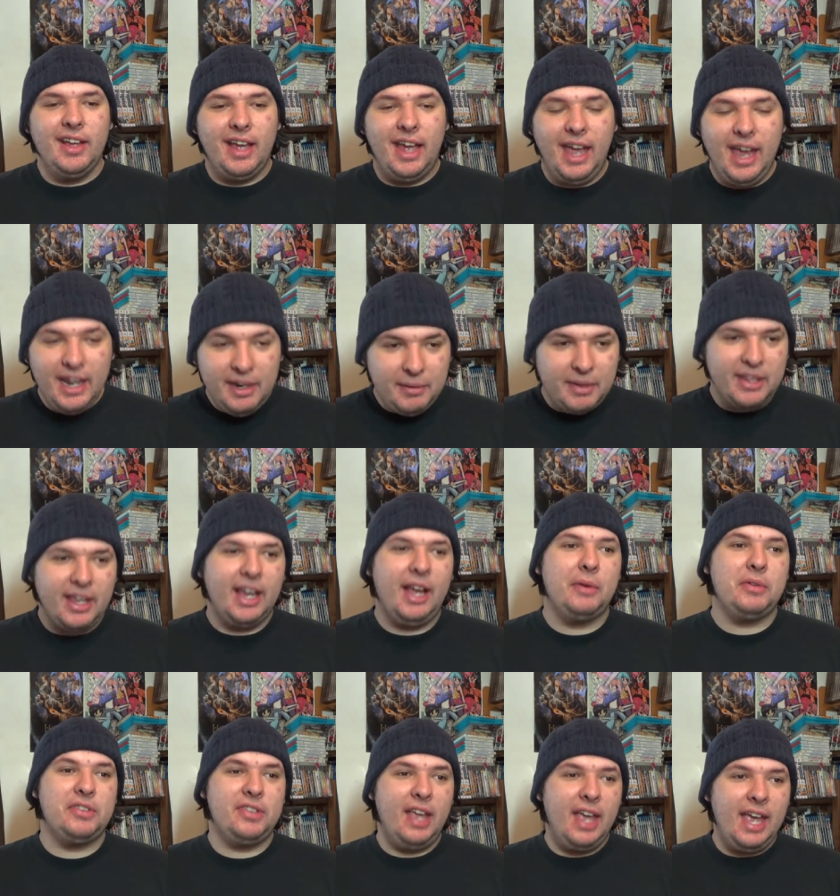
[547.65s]
Anyway, like I
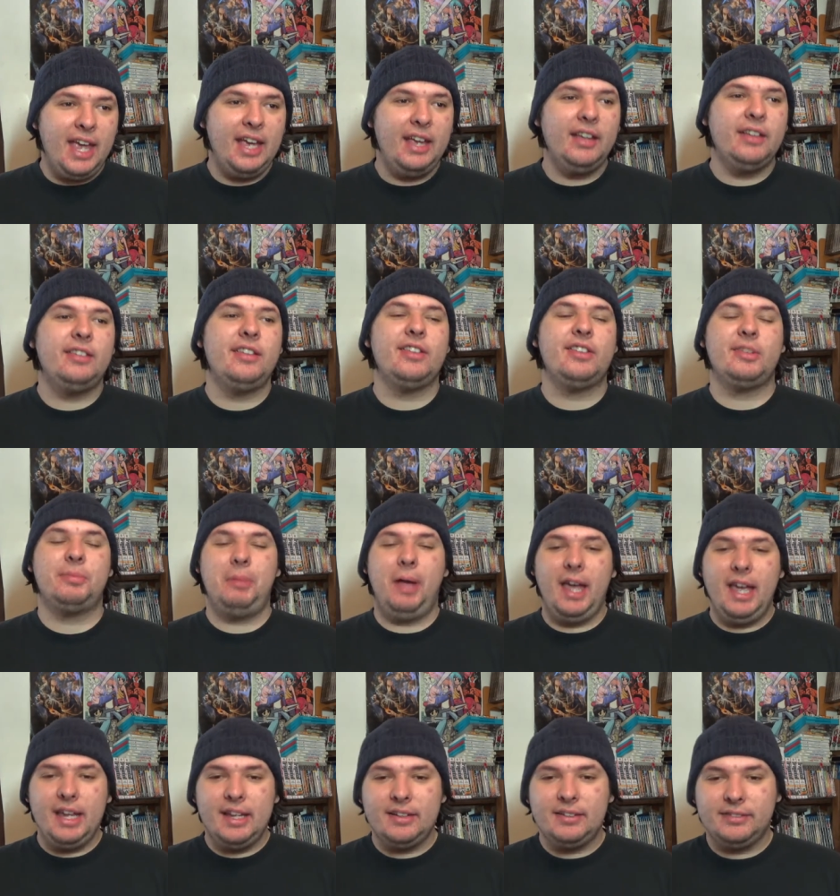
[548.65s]
was saying,
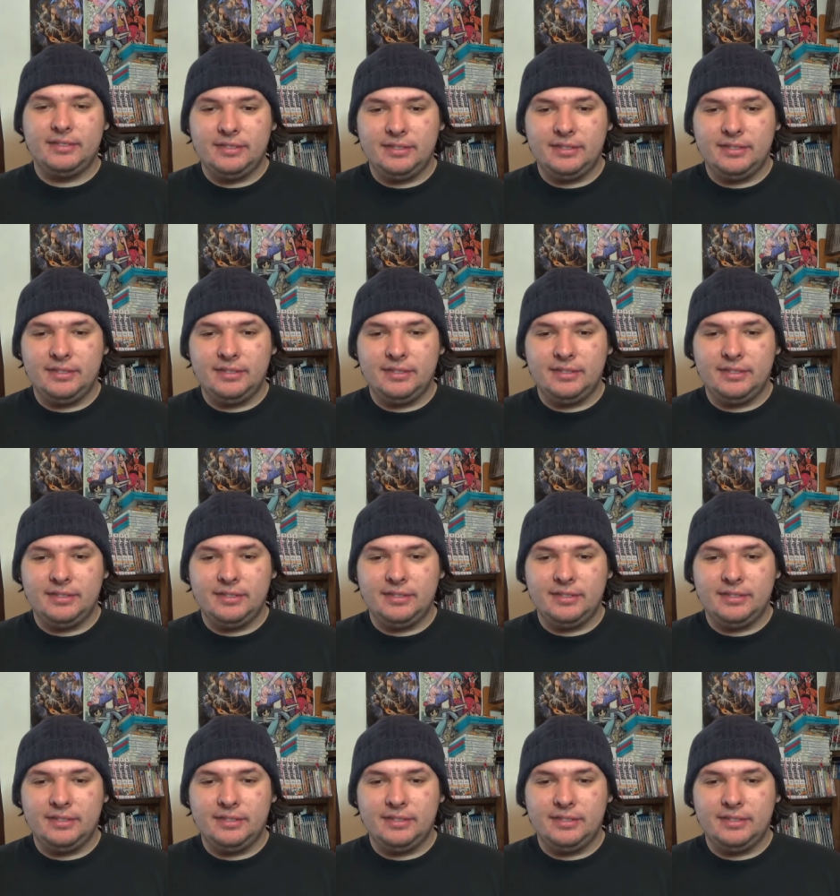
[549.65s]
despite,